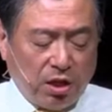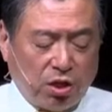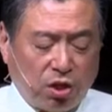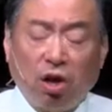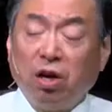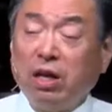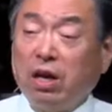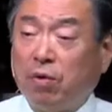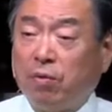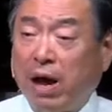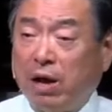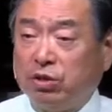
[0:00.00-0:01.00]
turning
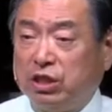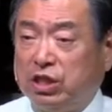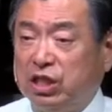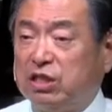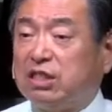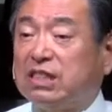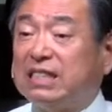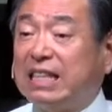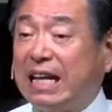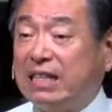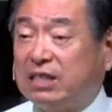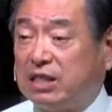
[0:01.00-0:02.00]
around, Jesus
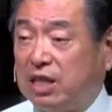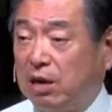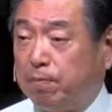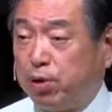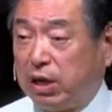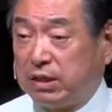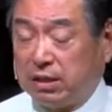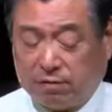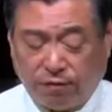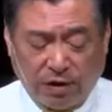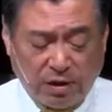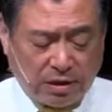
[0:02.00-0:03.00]
sensed their presence
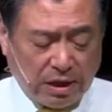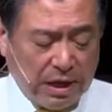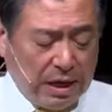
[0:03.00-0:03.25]
first.